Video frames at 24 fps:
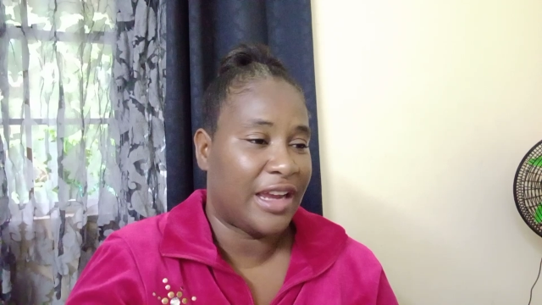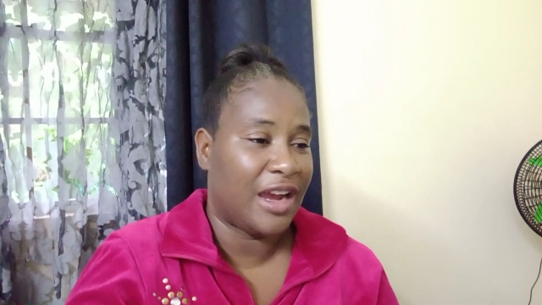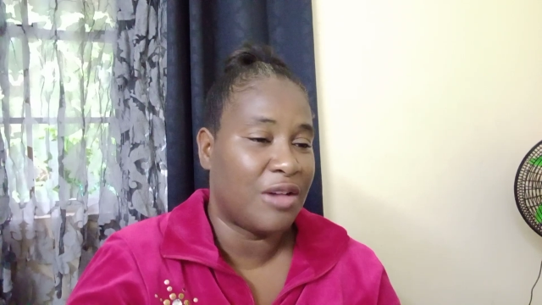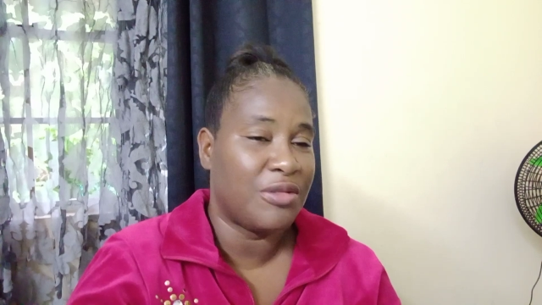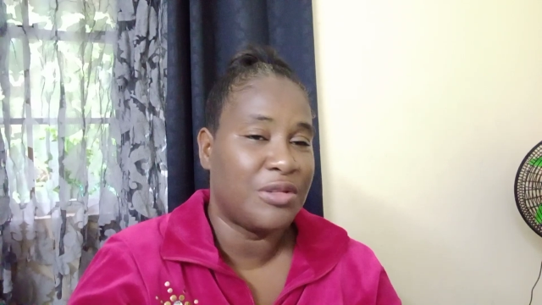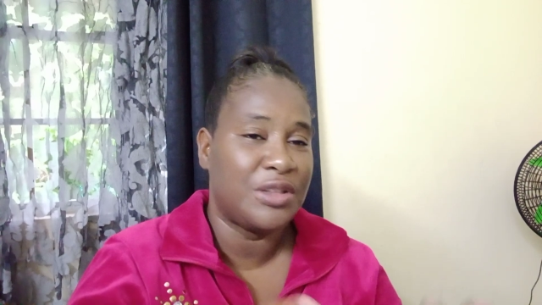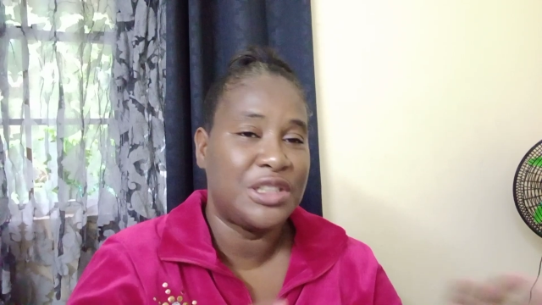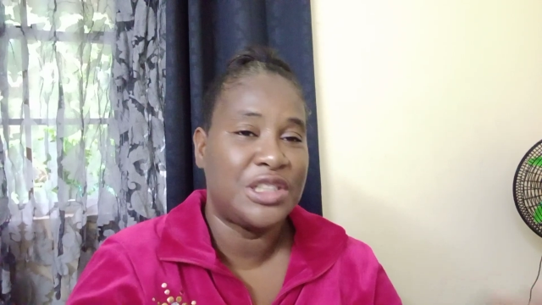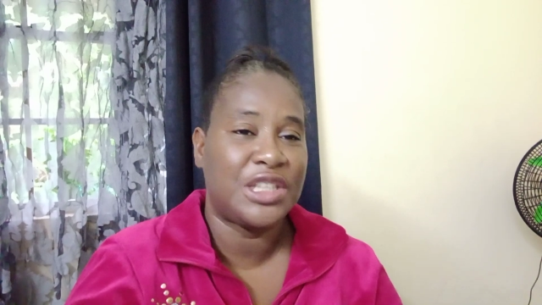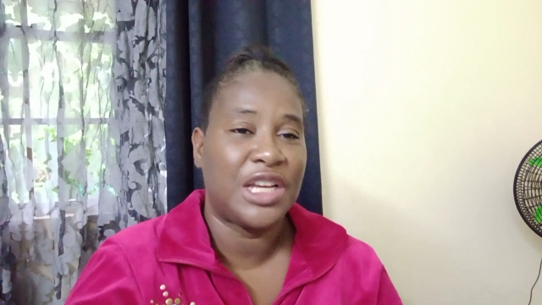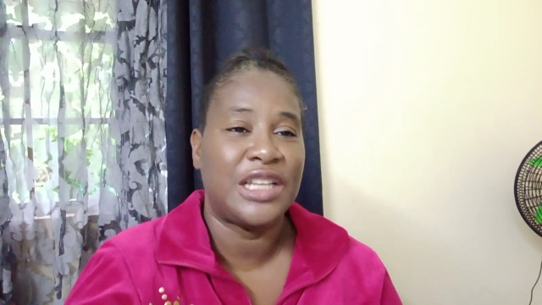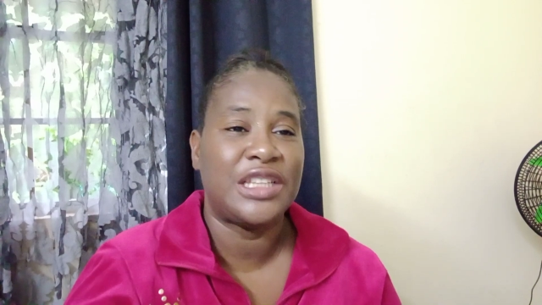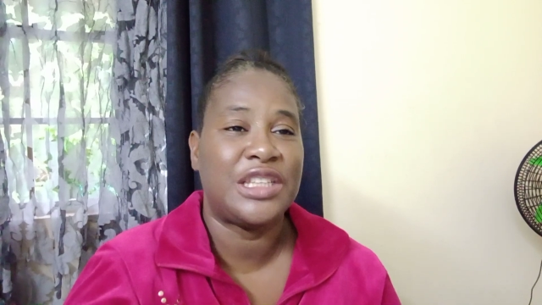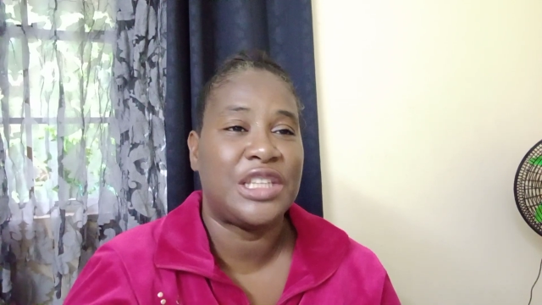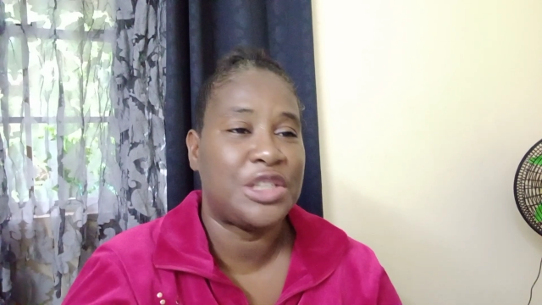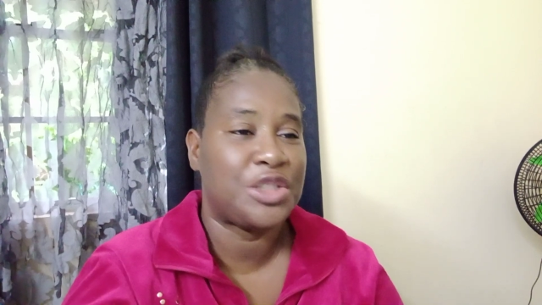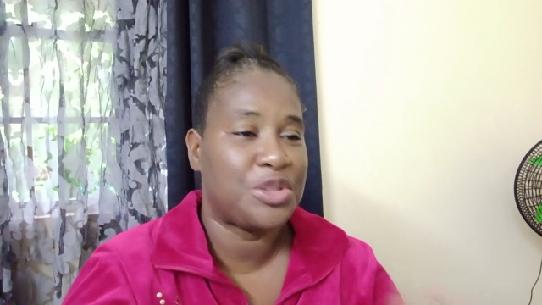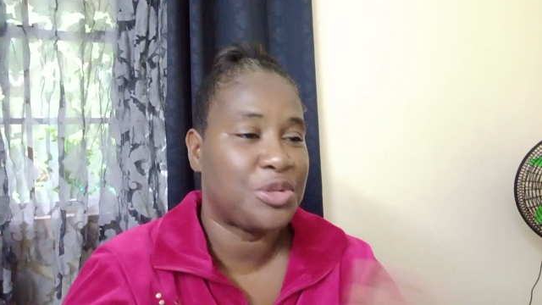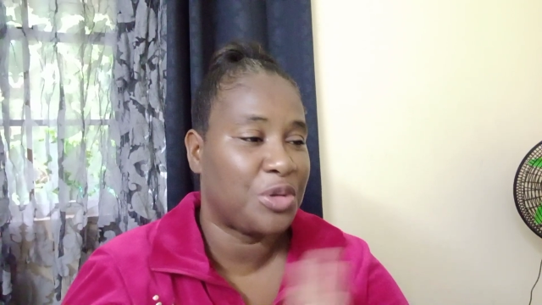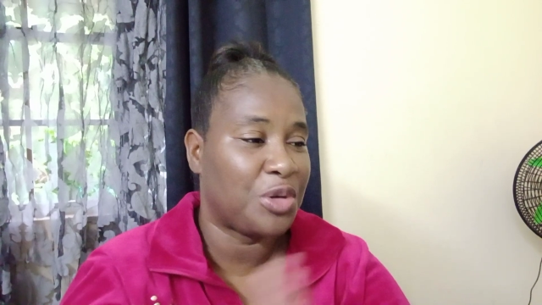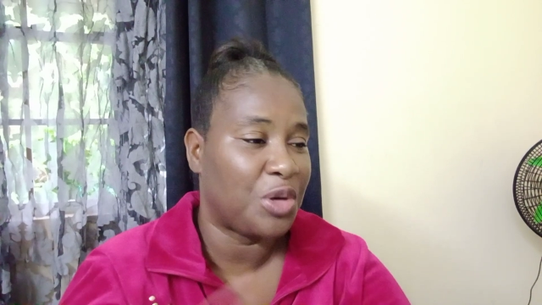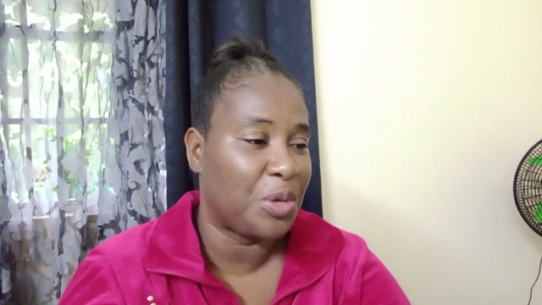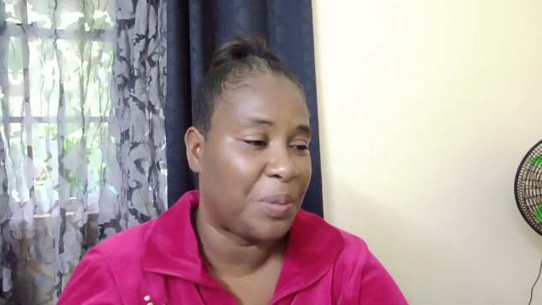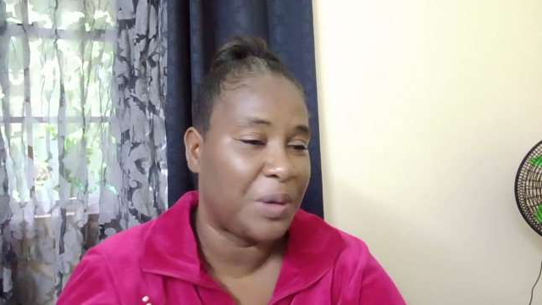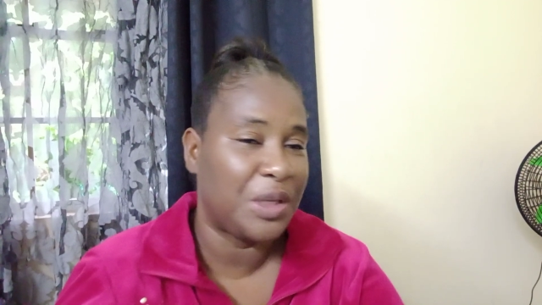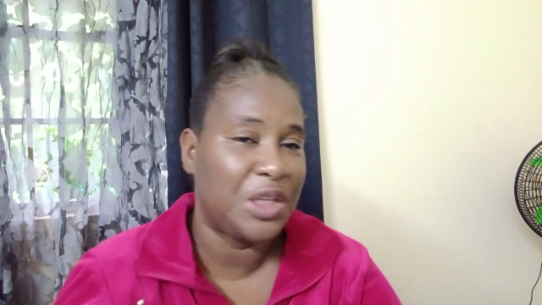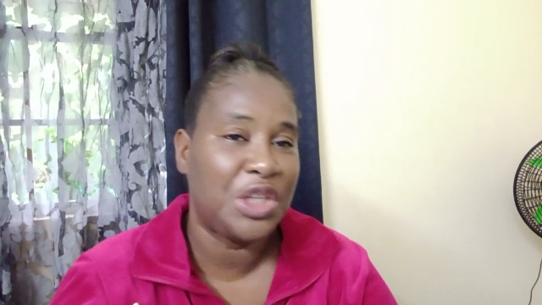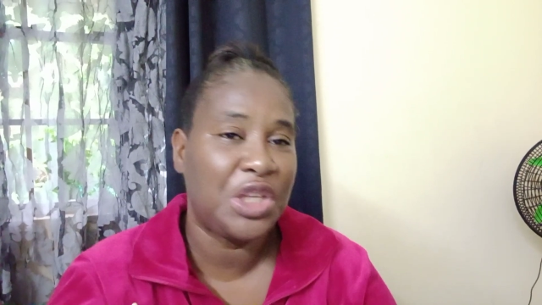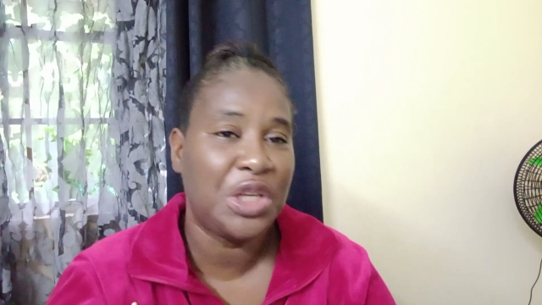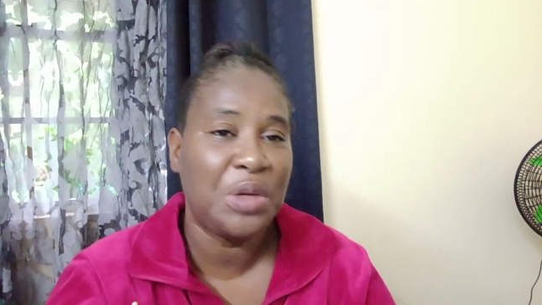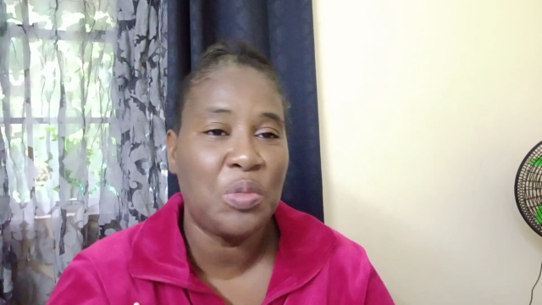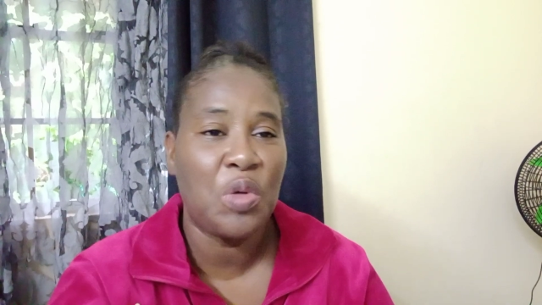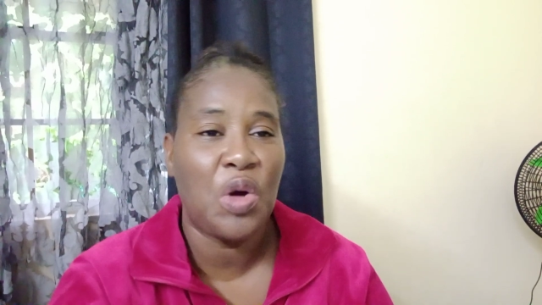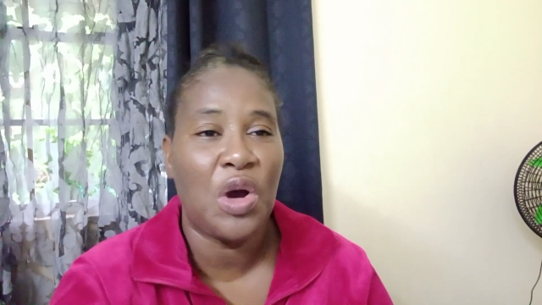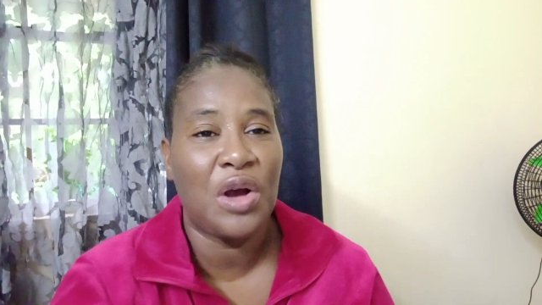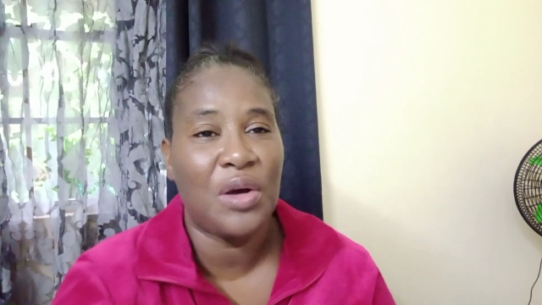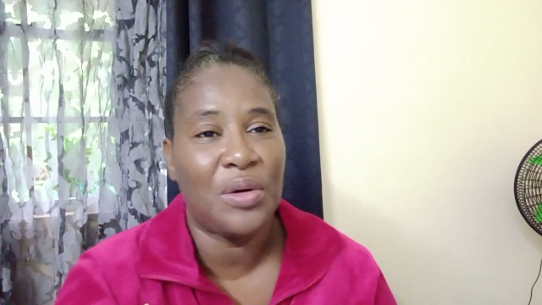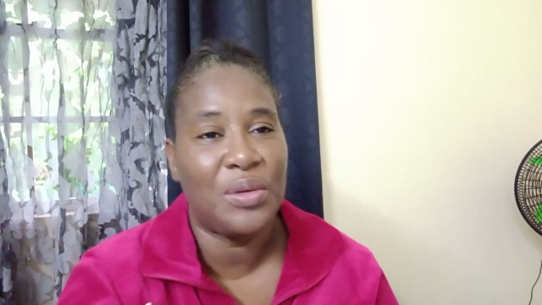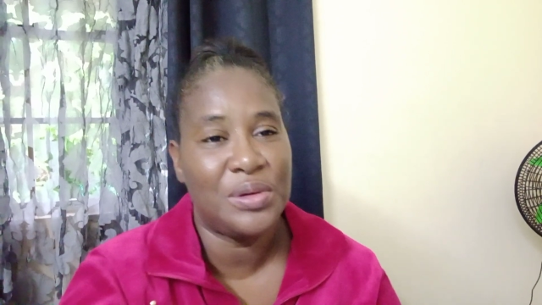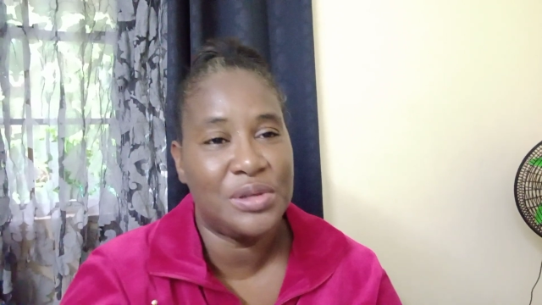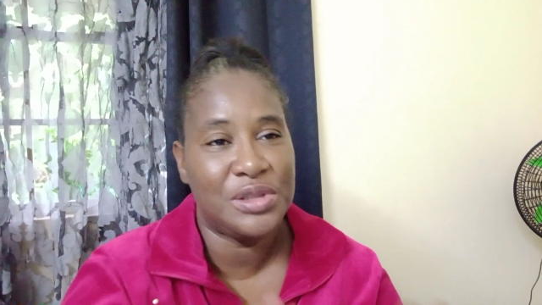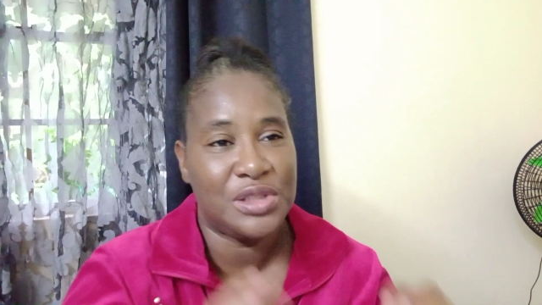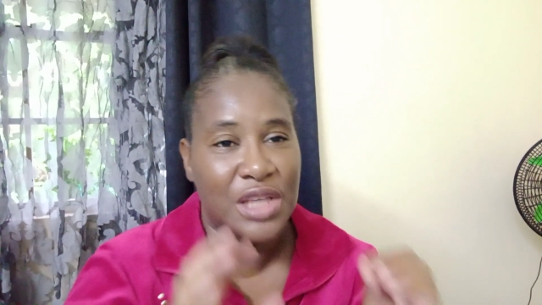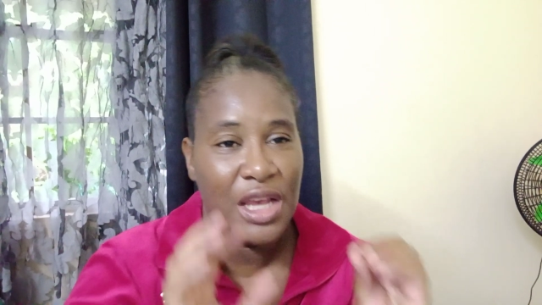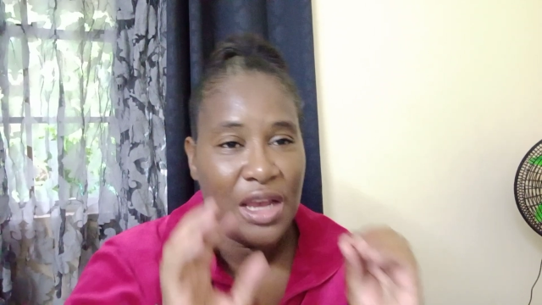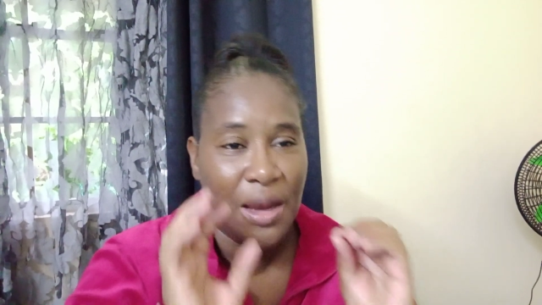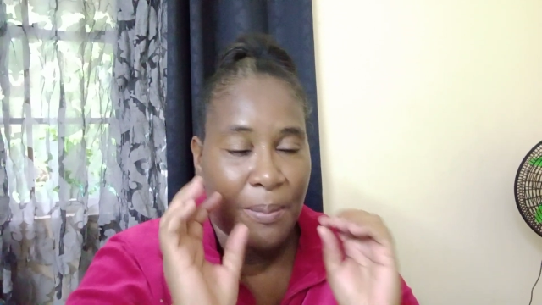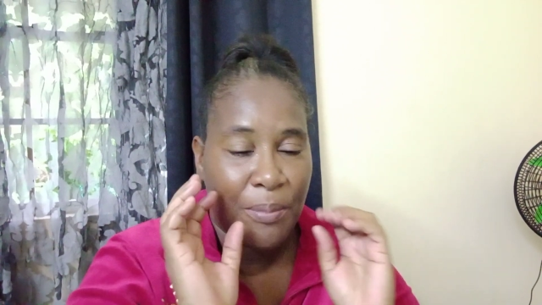Arundante showed up in
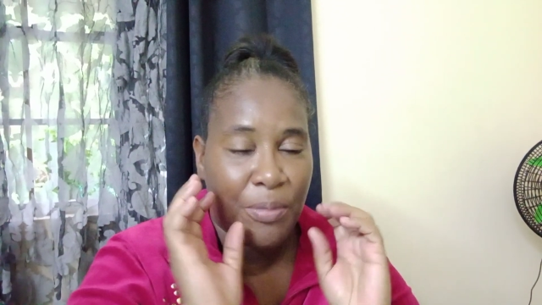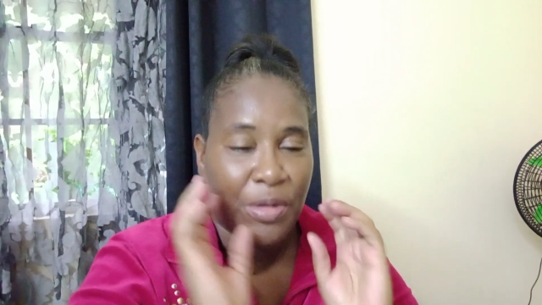Dimwango's